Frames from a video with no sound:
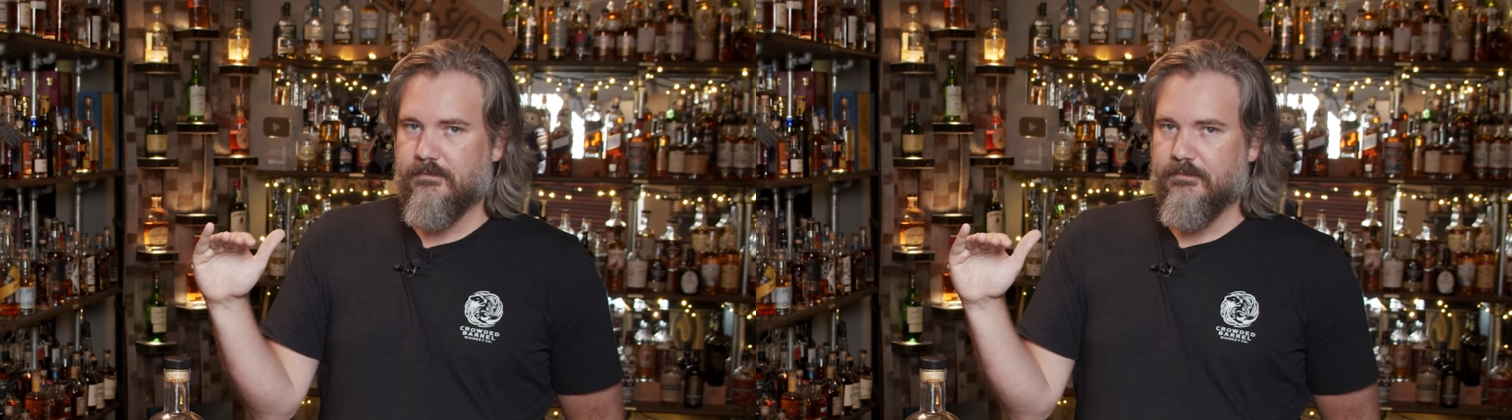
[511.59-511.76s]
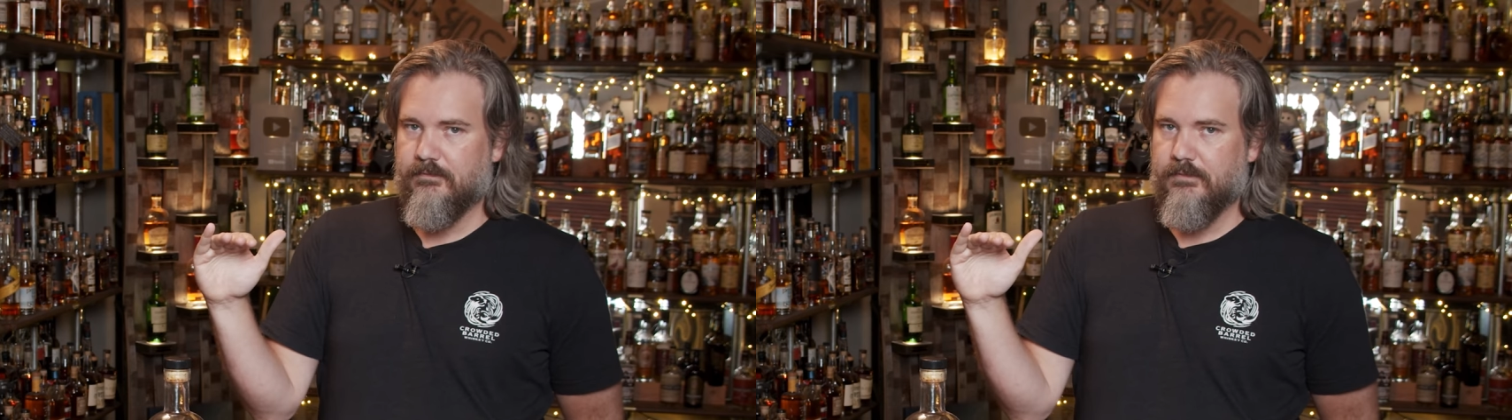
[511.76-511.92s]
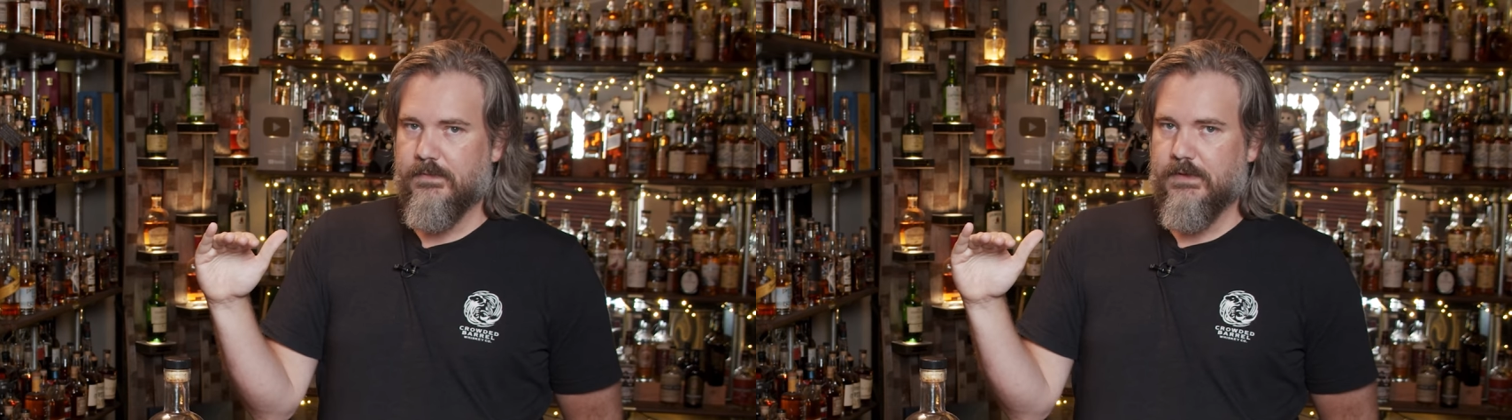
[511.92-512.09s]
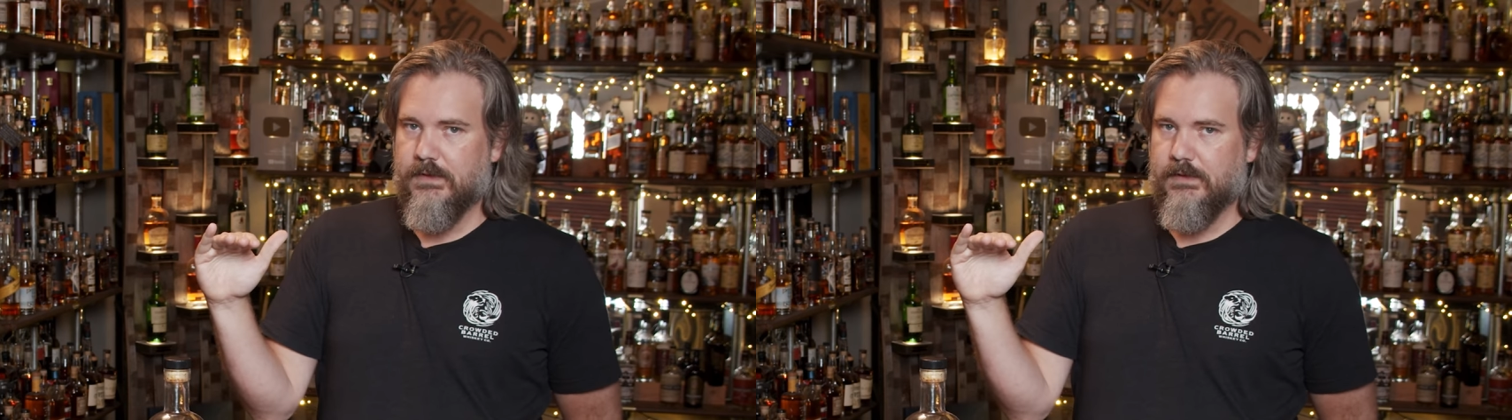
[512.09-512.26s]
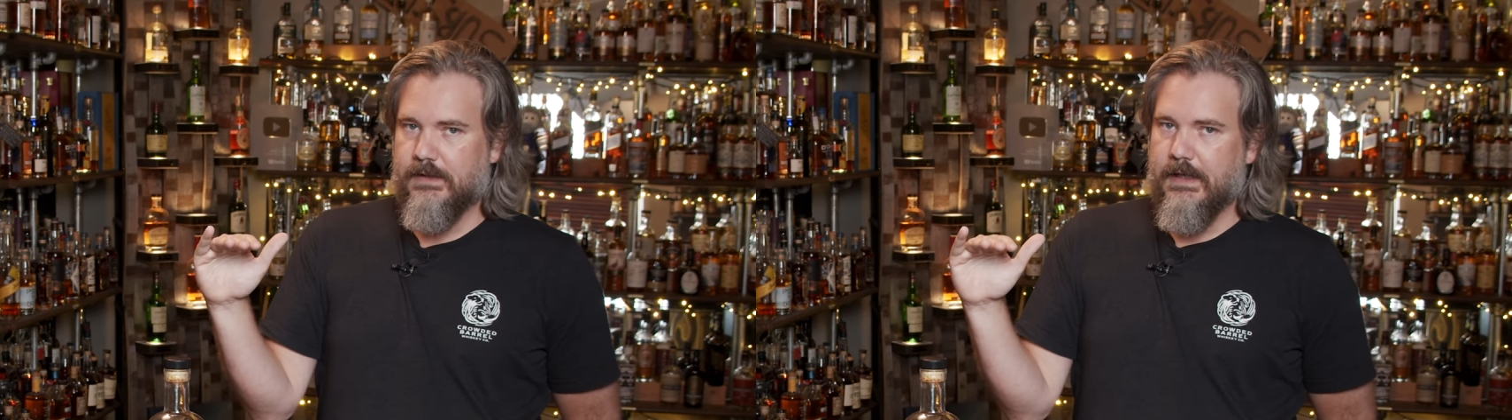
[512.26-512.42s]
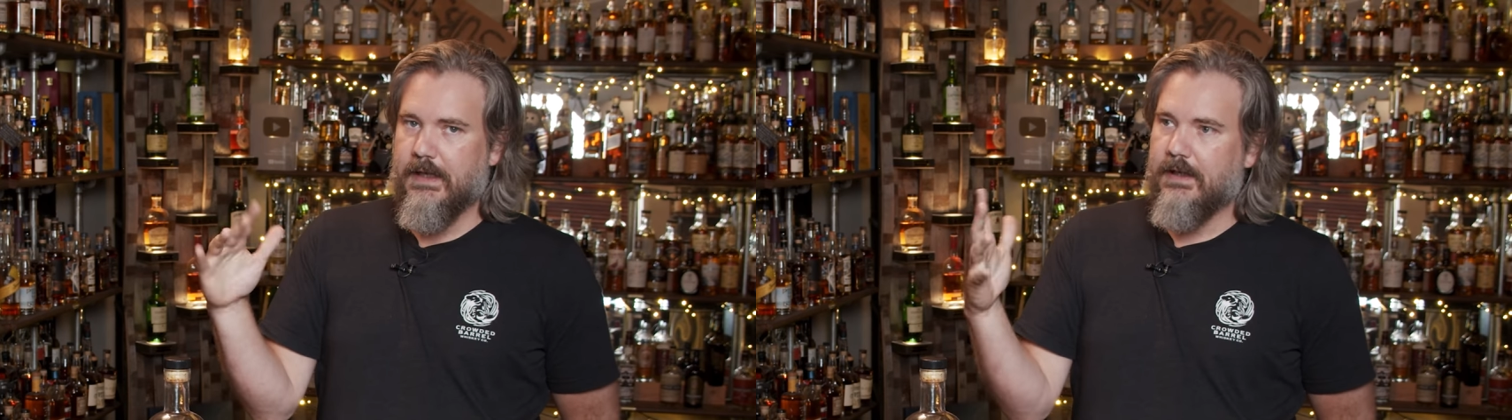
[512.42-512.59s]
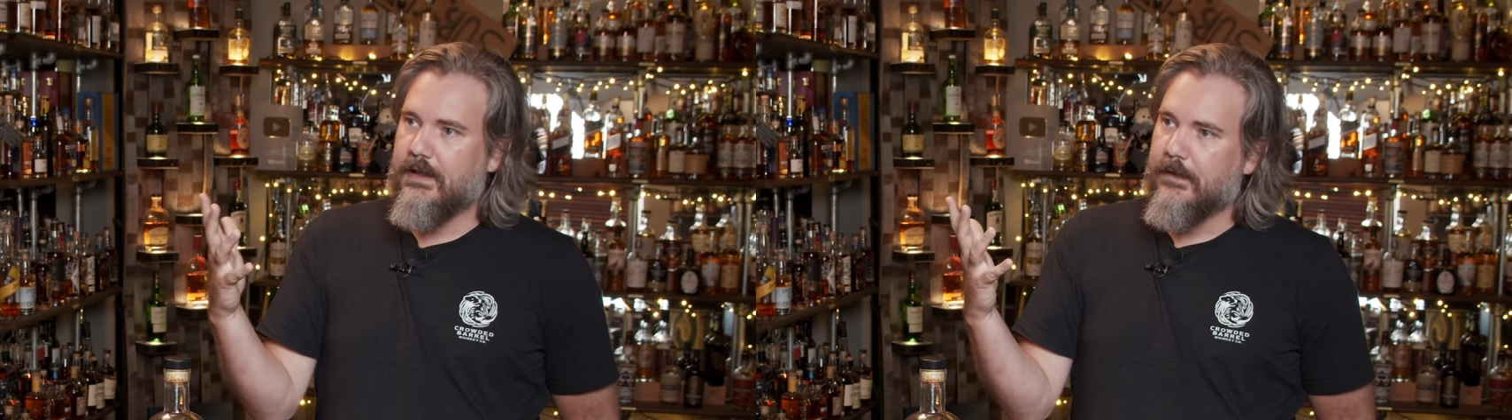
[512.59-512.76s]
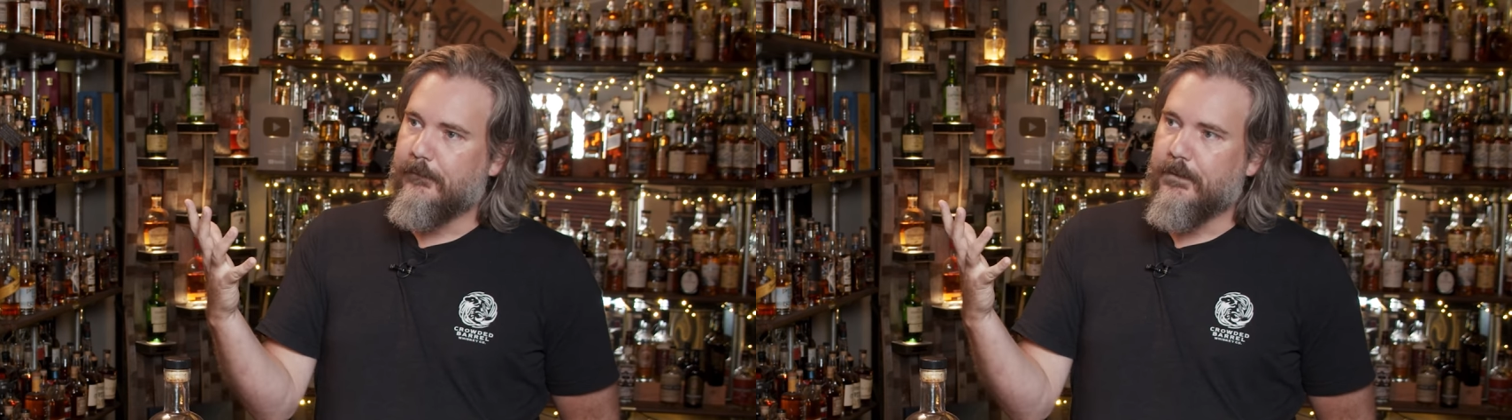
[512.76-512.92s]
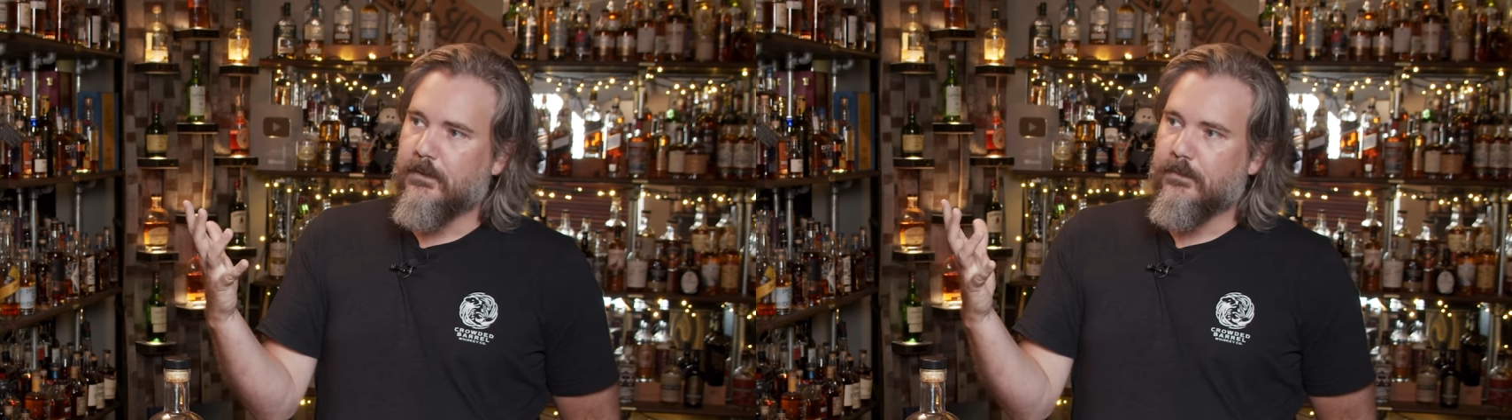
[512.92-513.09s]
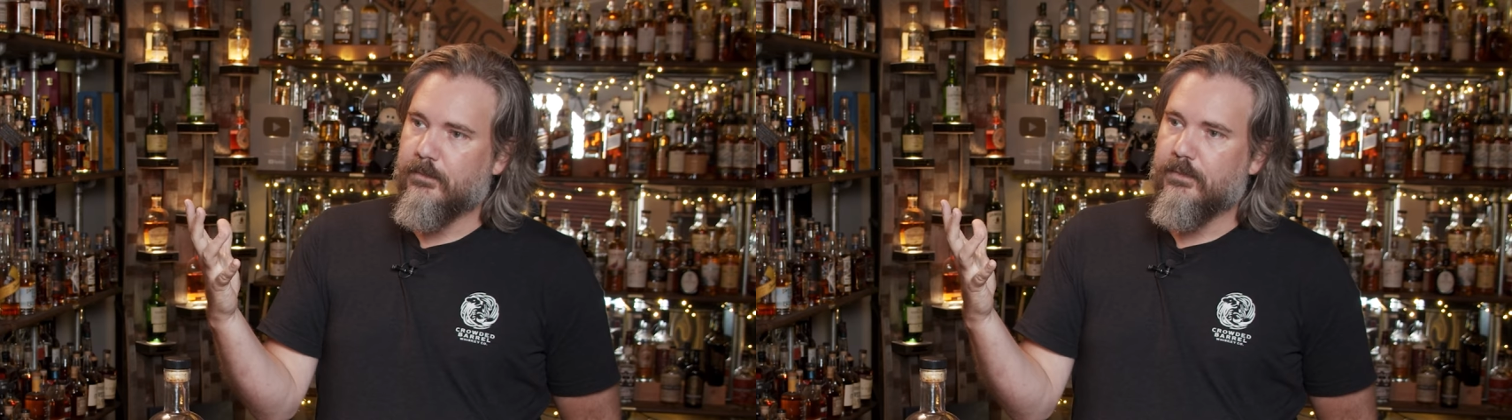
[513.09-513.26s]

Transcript: Yeah. Like if you're